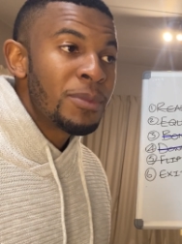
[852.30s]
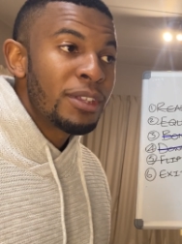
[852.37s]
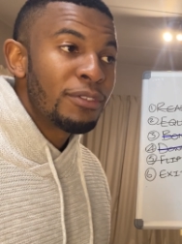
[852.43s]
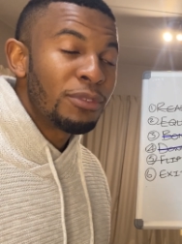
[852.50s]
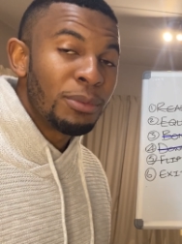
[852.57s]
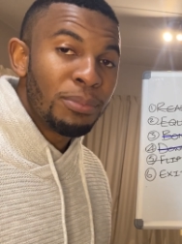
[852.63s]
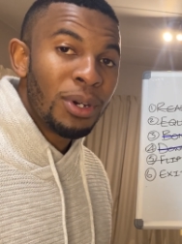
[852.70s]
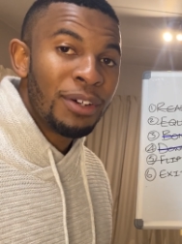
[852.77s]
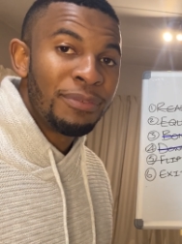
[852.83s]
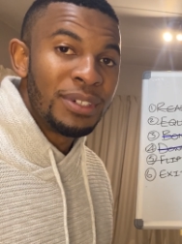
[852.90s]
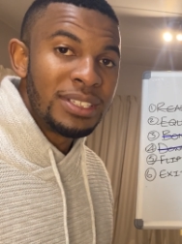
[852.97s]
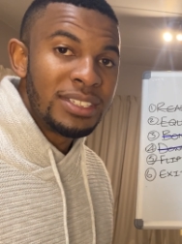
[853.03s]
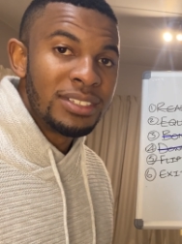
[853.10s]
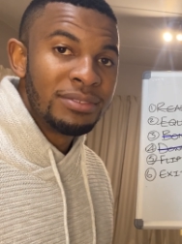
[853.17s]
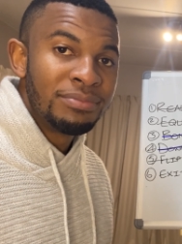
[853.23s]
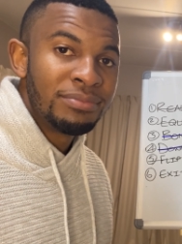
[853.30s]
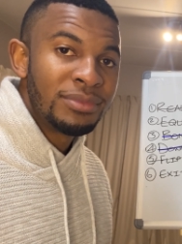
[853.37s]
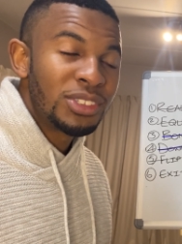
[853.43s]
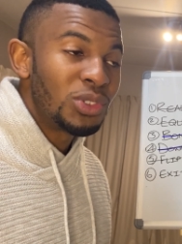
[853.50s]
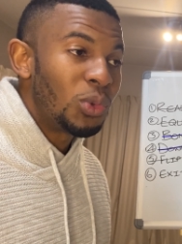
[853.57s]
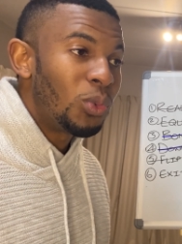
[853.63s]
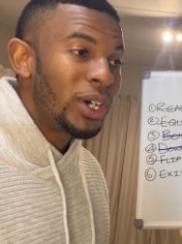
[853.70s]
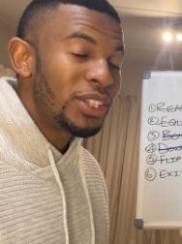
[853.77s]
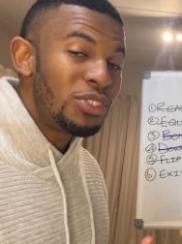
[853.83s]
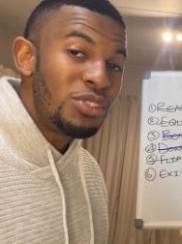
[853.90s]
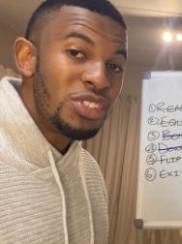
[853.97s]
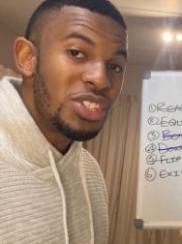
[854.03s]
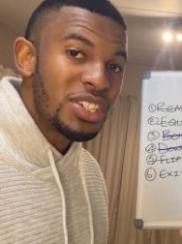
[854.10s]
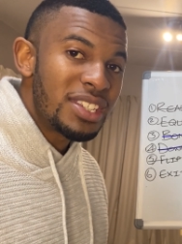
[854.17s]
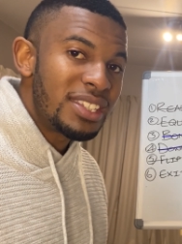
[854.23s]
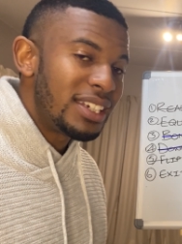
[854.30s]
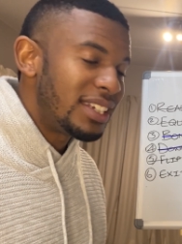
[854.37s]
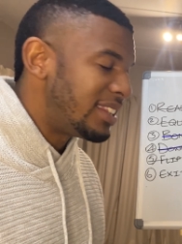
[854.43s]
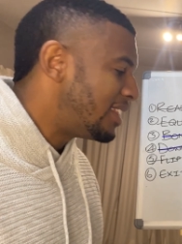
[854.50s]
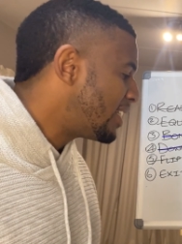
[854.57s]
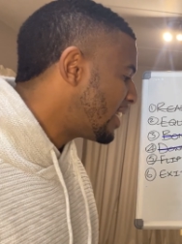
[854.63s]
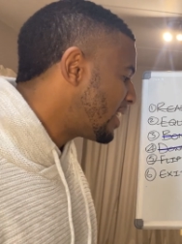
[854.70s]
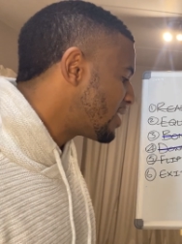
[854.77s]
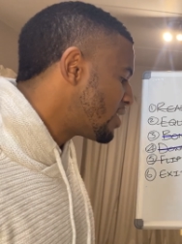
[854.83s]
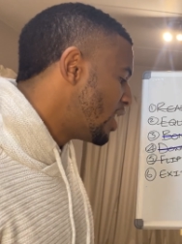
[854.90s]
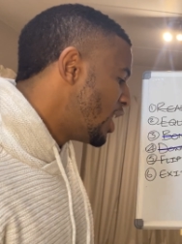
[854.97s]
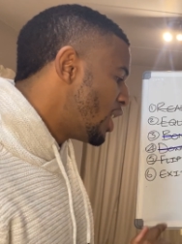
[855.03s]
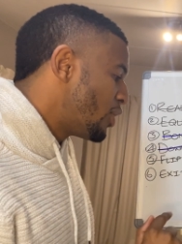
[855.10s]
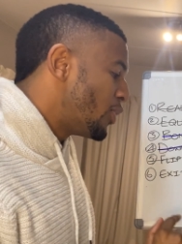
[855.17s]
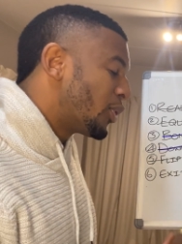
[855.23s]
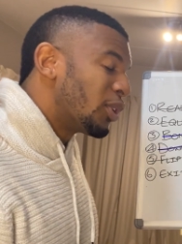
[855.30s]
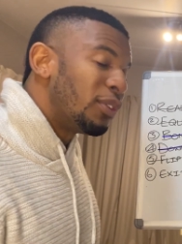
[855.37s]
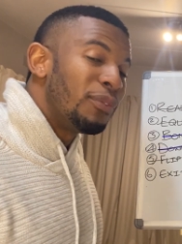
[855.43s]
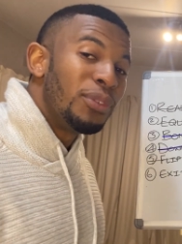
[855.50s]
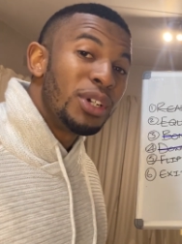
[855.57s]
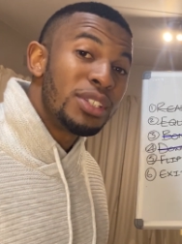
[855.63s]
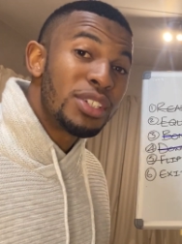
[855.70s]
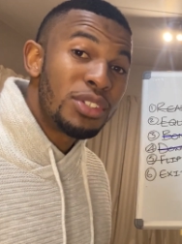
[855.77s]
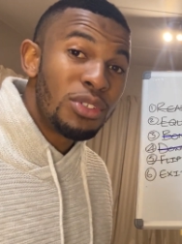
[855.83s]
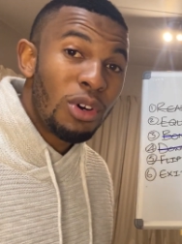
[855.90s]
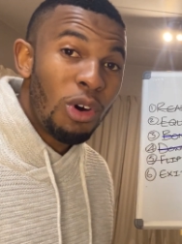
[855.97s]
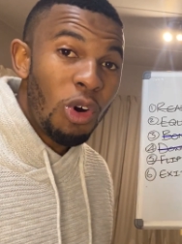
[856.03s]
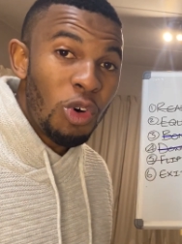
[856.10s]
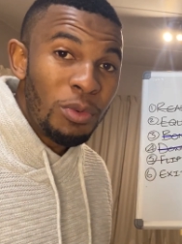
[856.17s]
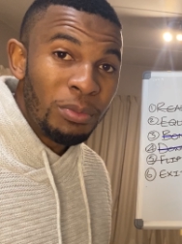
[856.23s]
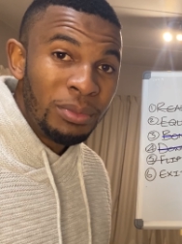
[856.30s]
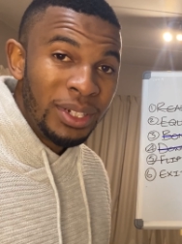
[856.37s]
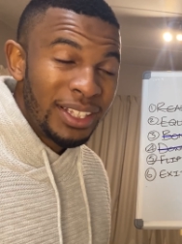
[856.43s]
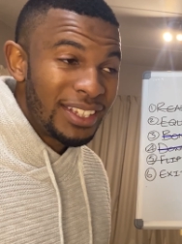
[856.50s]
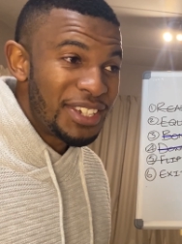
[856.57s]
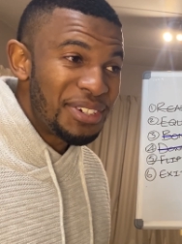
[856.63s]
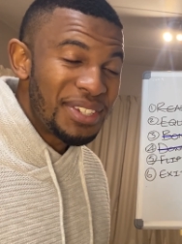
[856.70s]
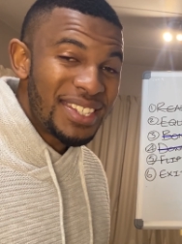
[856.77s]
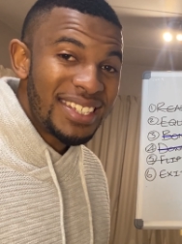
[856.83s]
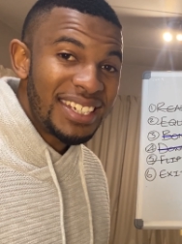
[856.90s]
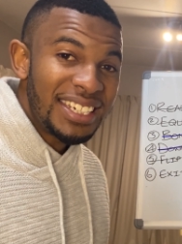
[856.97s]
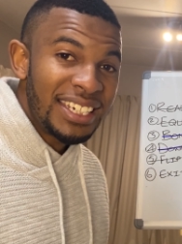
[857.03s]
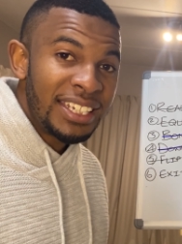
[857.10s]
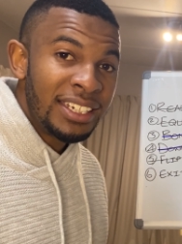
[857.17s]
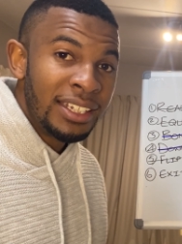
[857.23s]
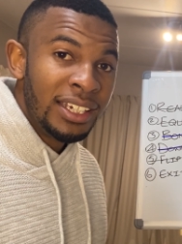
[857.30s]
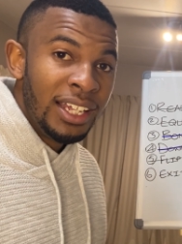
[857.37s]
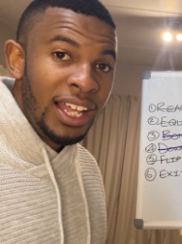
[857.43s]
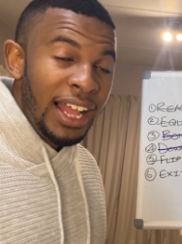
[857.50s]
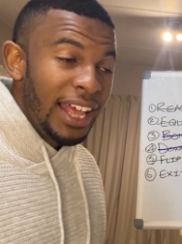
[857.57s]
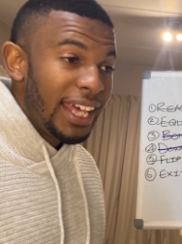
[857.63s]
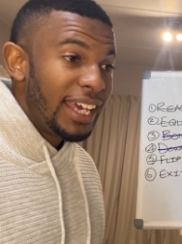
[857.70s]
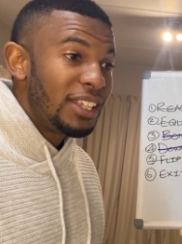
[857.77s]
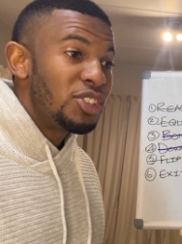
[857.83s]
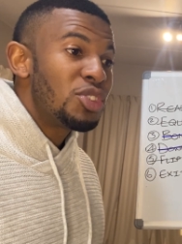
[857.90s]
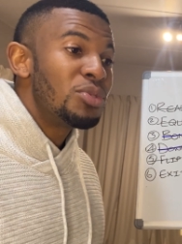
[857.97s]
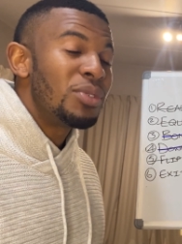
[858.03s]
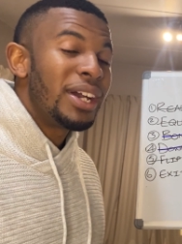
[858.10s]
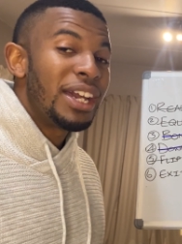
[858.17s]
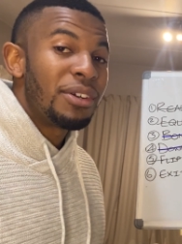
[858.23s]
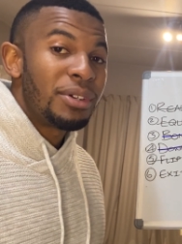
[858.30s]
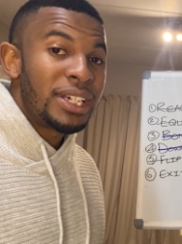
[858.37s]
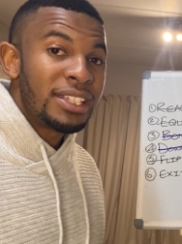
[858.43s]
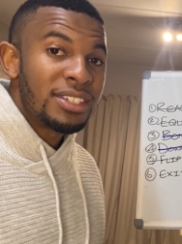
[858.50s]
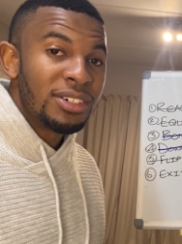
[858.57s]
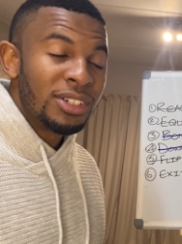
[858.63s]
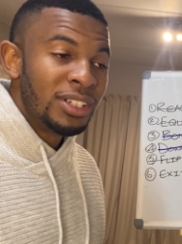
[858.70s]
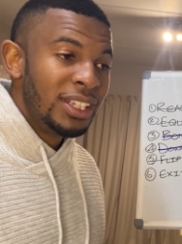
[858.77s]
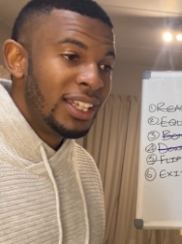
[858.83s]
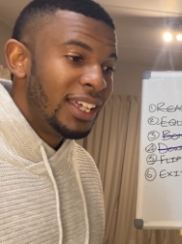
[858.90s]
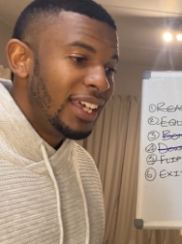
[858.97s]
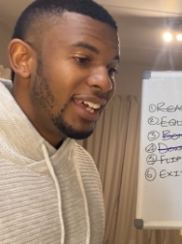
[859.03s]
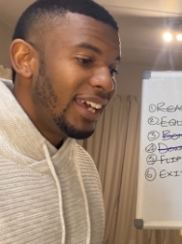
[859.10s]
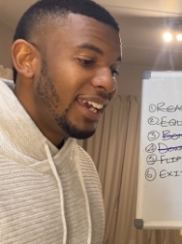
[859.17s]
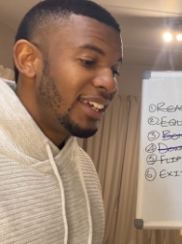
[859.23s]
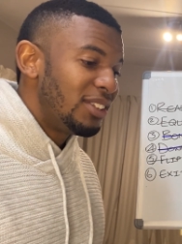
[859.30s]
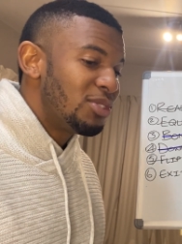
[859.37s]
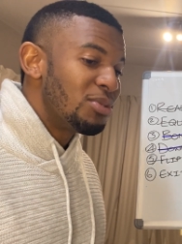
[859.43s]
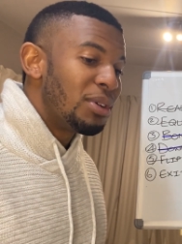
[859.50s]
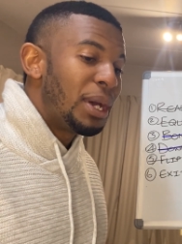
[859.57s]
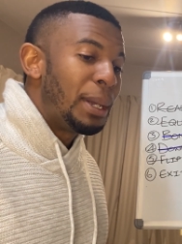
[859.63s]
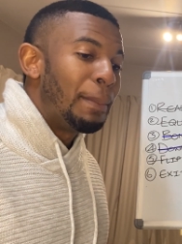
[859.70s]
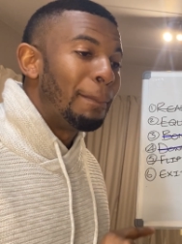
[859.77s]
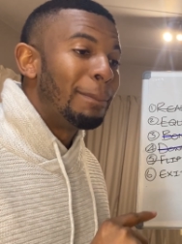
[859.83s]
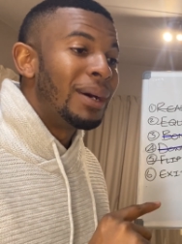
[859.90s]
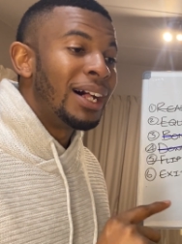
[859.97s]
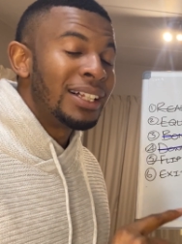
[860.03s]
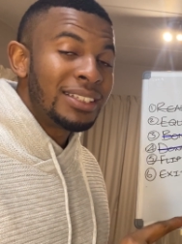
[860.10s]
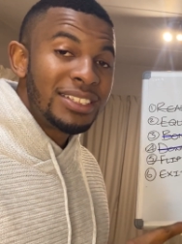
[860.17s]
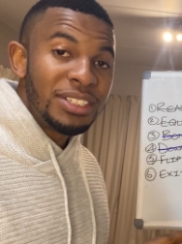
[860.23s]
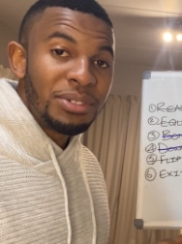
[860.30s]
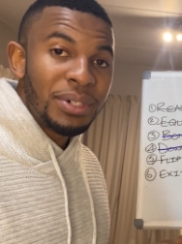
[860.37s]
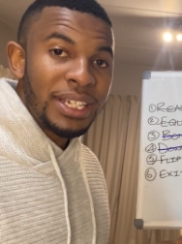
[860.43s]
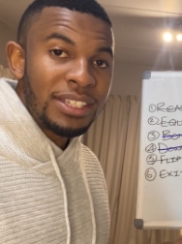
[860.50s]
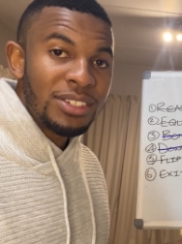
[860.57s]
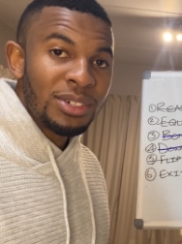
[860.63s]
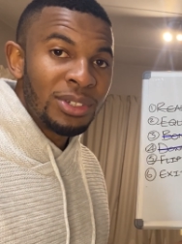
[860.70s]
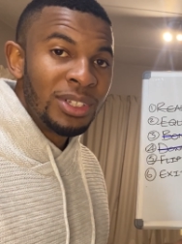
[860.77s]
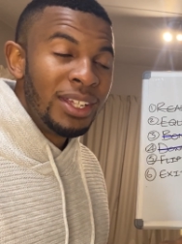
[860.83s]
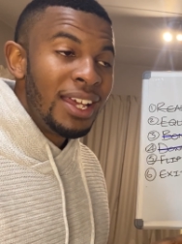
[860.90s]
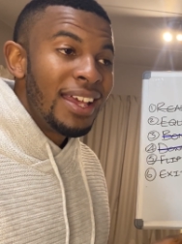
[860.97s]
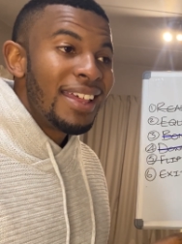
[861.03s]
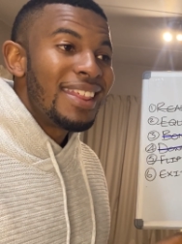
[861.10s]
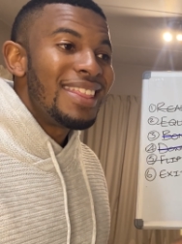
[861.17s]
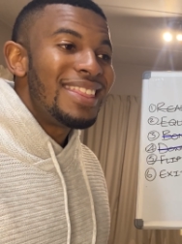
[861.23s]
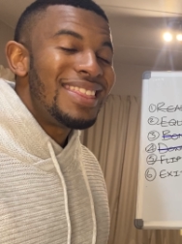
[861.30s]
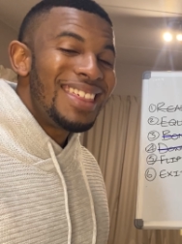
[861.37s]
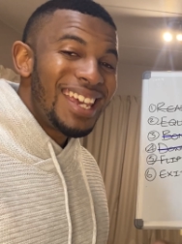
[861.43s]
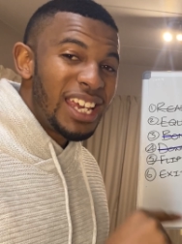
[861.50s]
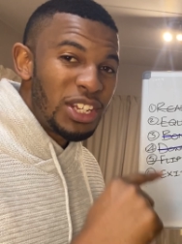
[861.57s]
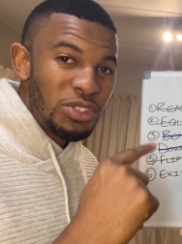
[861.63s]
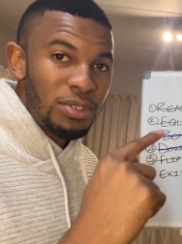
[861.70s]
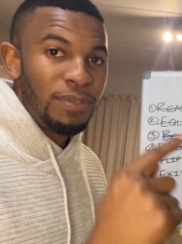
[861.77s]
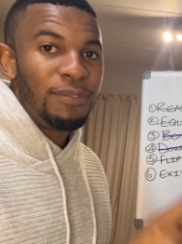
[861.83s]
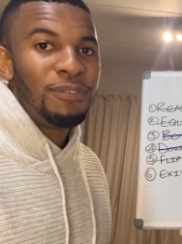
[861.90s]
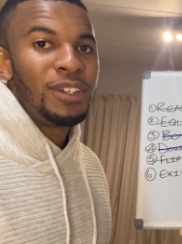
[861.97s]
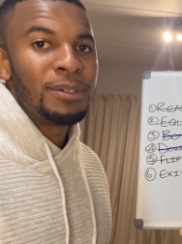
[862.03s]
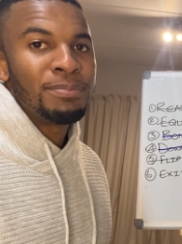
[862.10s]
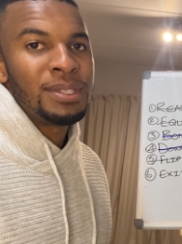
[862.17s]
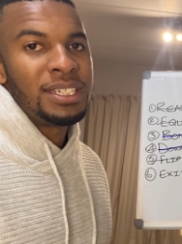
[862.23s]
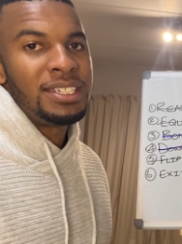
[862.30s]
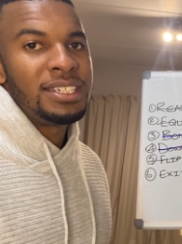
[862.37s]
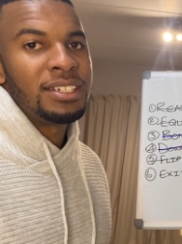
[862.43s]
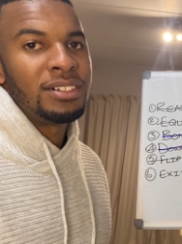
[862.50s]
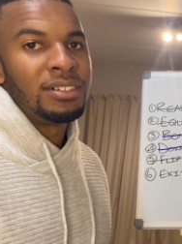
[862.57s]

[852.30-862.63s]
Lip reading: for profit. So what you just did there is you converted your home that you stay in into a rental, into a multi-rental, then you flip the deal.